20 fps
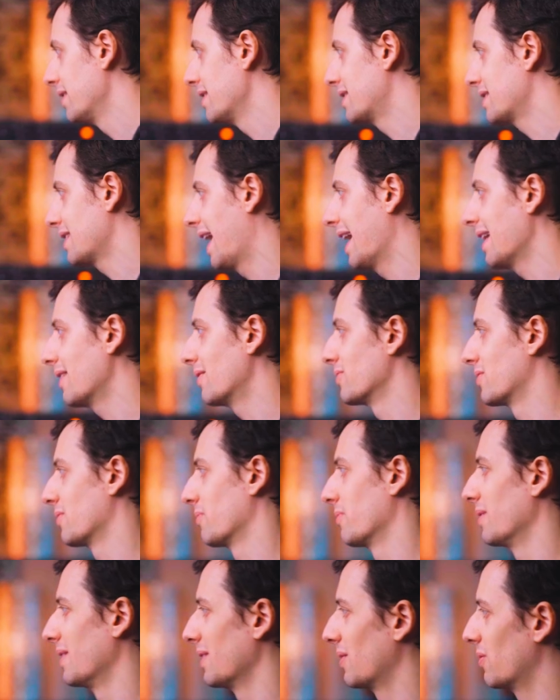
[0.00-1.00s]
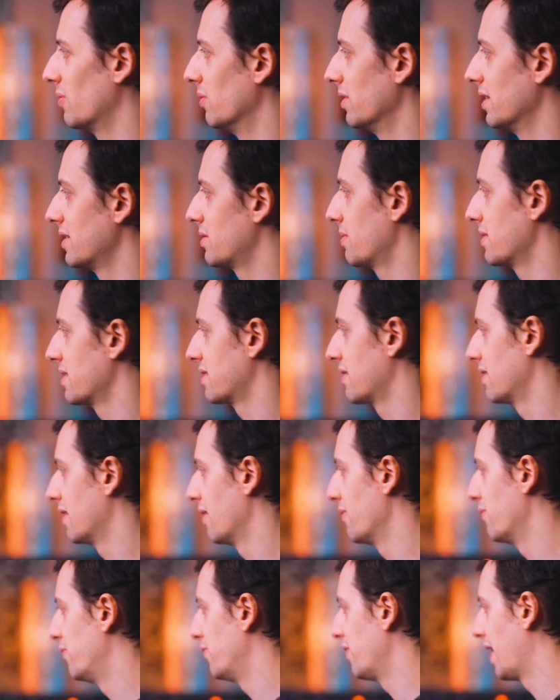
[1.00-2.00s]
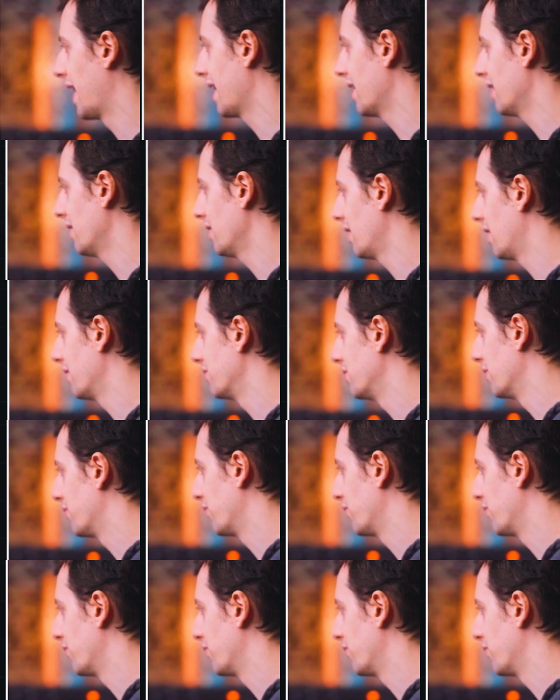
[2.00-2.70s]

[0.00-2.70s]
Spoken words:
These titles are really cool. This one's The Veil of the